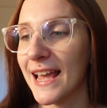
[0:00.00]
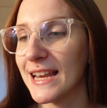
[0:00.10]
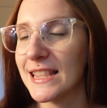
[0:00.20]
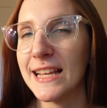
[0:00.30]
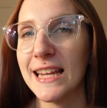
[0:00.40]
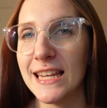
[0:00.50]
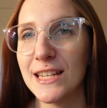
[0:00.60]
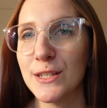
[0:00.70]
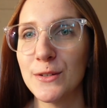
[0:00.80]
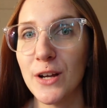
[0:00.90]
Anything I
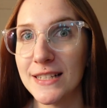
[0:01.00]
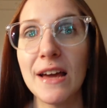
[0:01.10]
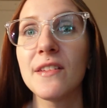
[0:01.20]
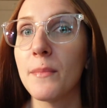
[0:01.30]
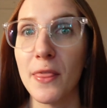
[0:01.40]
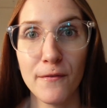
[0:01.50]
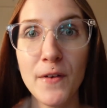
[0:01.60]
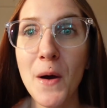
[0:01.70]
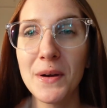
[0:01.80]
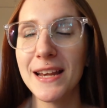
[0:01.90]
need to jot down, if I'm on the
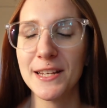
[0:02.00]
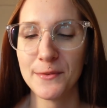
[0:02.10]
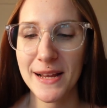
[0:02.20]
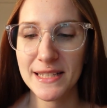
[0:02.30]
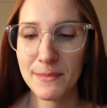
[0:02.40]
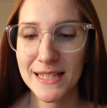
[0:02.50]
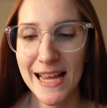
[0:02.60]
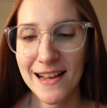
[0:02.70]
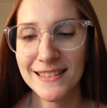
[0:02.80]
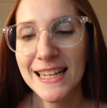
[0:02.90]
phone, I need to write something
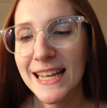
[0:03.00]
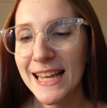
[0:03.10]
down.